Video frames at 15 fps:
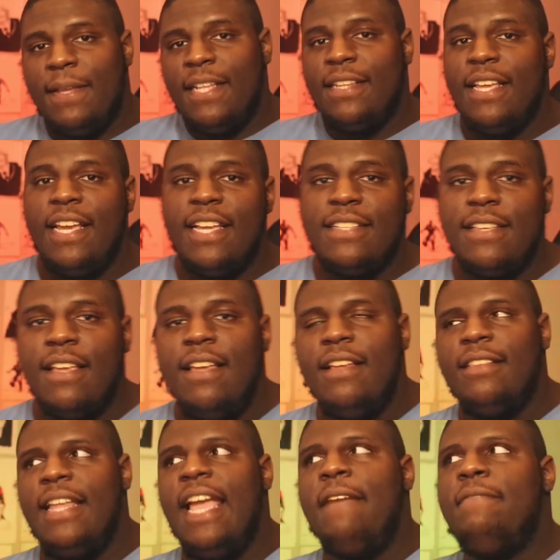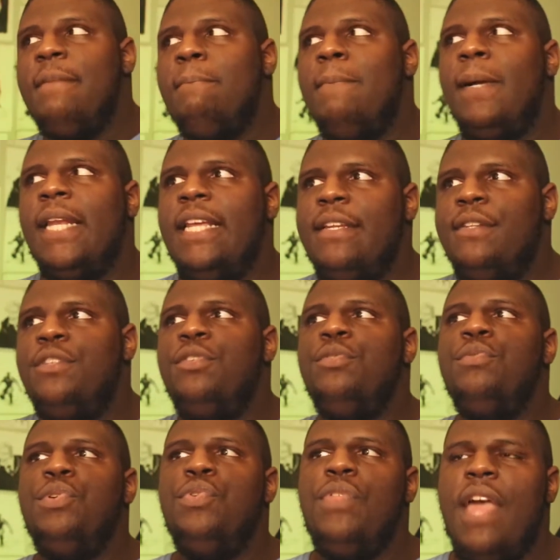And the thing is, they have the money
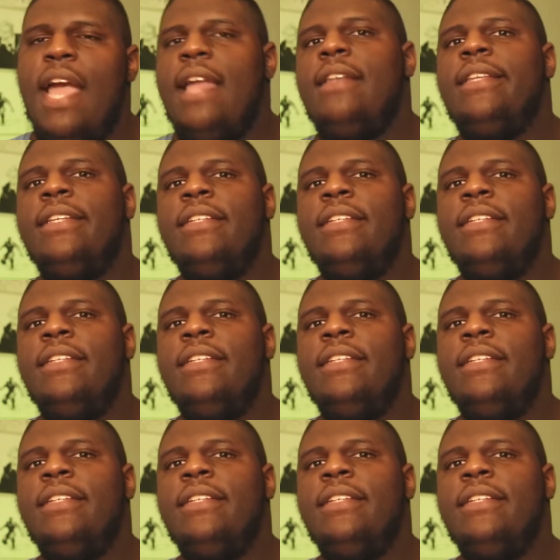to do that.